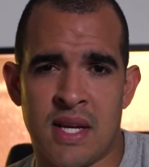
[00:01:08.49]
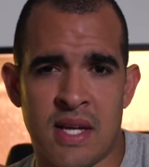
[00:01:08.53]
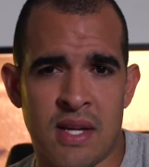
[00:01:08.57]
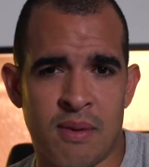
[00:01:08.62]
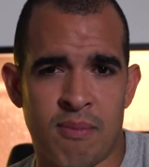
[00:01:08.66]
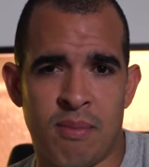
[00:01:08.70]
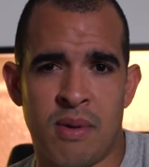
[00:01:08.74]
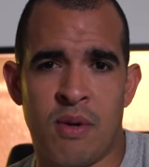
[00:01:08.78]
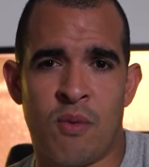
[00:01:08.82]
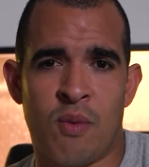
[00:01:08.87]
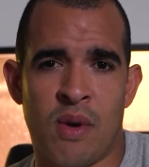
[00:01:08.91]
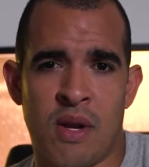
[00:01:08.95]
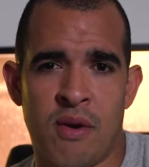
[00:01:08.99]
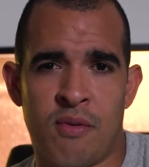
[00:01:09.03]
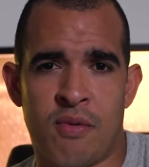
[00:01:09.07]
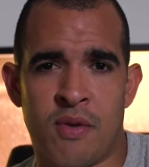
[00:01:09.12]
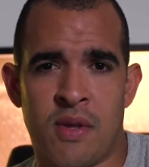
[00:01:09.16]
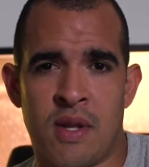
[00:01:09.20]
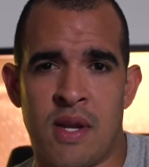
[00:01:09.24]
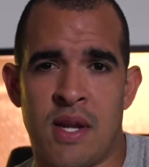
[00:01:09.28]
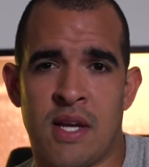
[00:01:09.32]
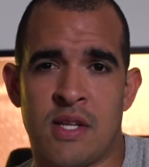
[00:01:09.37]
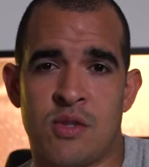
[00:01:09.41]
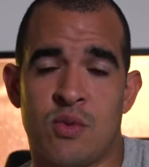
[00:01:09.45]
and be ready for
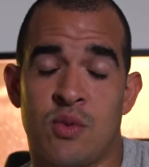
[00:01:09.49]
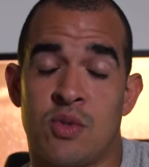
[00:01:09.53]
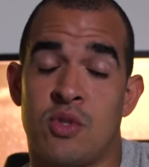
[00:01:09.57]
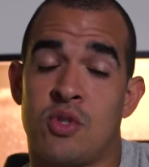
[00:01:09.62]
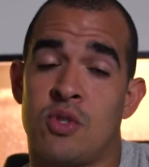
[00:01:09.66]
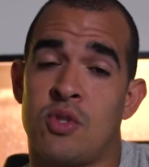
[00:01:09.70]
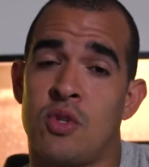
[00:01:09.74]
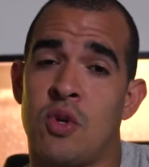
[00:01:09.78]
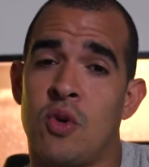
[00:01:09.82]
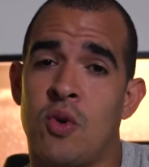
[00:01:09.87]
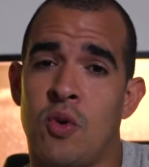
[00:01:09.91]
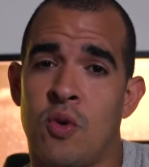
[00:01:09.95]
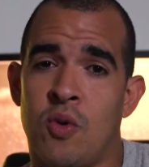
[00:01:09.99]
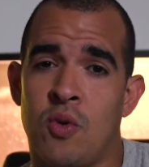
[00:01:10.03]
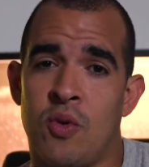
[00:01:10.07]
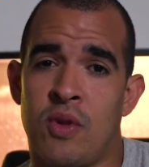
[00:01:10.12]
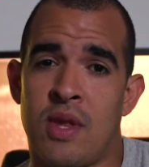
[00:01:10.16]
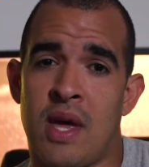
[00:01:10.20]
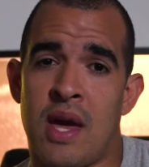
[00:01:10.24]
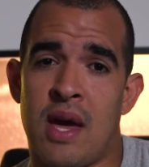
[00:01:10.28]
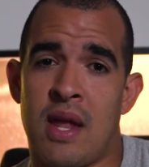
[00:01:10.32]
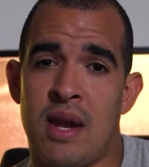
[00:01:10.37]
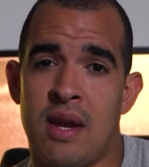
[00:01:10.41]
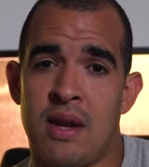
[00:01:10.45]
the next one, so
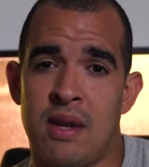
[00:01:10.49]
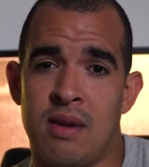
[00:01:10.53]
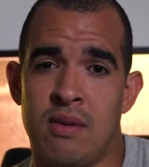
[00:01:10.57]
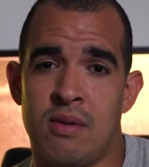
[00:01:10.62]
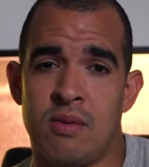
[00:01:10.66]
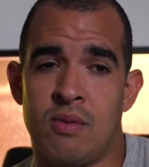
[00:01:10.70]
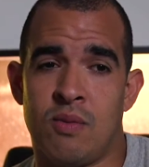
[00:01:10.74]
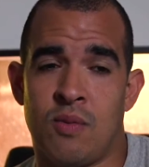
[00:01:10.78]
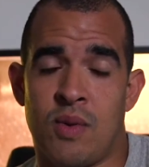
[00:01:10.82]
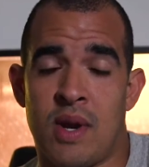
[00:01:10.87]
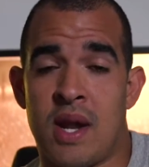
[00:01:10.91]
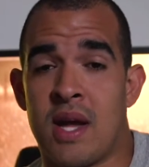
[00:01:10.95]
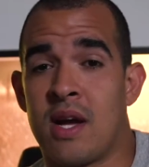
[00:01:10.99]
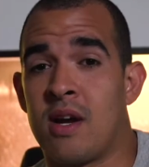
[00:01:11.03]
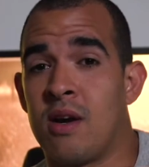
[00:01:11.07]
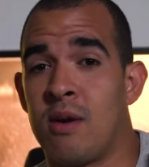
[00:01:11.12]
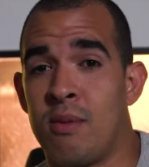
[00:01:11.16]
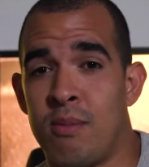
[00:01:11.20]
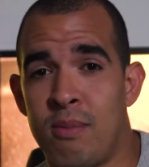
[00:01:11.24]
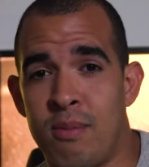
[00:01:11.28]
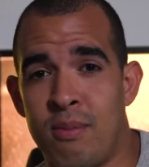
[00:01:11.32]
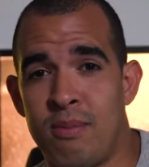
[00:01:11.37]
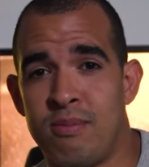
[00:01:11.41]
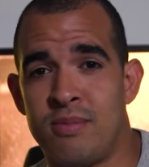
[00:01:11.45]
that when I
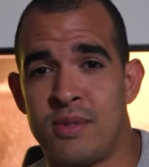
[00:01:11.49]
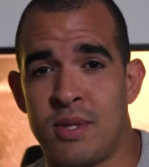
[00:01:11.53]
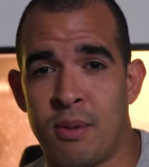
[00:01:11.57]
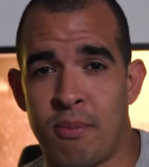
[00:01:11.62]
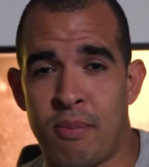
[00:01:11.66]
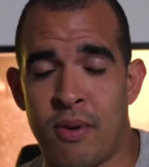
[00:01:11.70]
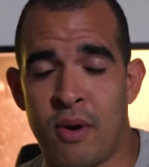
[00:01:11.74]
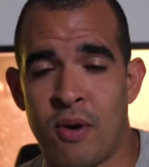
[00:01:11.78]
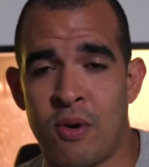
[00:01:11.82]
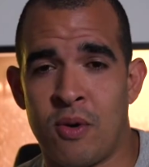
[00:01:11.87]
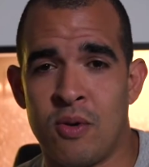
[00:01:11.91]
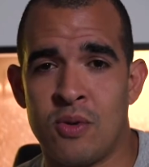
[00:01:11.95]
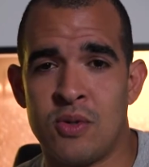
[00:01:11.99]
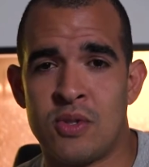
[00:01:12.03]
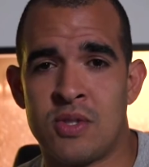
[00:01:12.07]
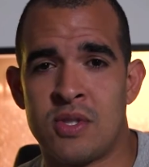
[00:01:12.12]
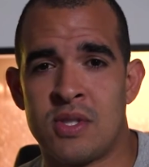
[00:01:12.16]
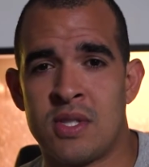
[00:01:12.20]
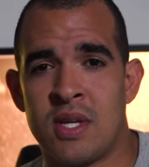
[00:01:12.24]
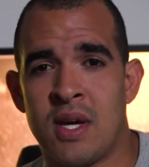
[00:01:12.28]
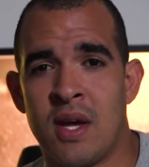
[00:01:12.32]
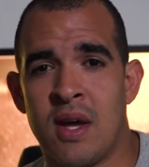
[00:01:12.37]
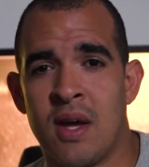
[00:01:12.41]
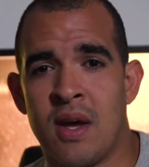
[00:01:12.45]
come to
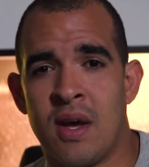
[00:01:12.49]
post,